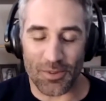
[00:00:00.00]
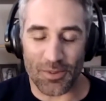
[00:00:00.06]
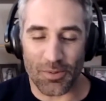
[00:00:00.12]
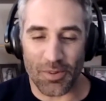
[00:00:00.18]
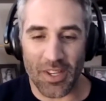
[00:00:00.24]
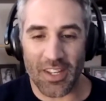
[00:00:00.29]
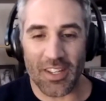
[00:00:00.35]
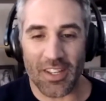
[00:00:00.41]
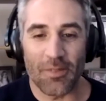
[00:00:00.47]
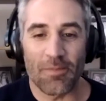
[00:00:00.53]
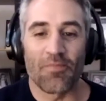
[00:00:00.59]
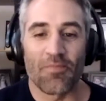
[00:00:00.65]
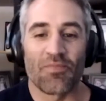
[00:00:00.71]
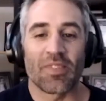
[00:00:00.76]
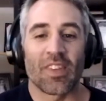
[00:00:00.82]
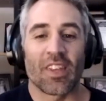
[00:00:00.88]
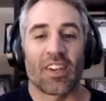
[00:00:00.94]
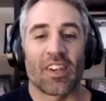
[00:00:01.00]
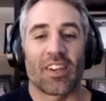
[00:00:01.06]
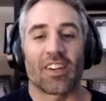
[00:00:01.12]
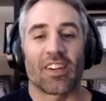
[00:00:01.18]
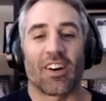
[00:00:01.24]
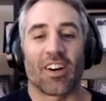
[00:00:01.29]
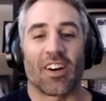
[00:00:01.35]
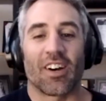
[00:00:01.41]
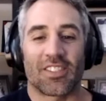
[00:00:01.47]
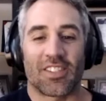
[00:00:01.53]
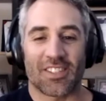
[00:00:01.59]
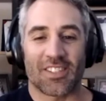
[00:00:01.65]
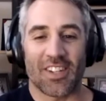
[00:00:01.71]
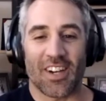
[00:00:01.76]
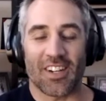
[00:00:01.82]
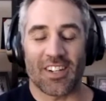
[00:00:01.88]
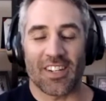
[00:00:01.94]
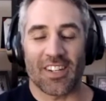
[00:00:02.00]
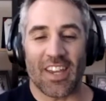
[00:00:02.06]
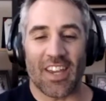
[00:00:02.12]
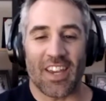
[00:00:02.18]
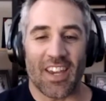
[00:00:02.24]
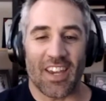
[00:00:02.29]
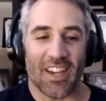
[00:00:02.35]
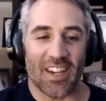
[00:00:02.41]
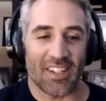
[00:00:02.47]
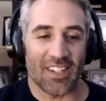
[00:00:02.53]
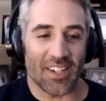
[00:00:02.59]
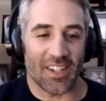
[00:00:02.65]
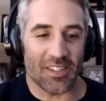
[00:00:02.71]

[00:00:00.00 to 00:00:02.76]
week on TikTok, and